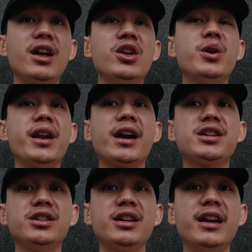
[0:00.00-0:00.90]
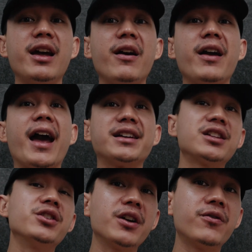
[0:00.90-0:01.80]
you can actually exit
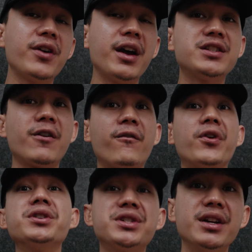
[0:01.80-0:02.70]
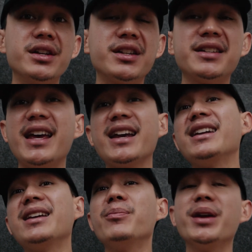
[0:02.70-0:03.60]
the learning phase versus taking
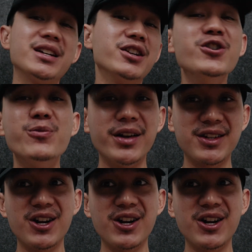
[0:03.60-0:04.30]
it being 2 months.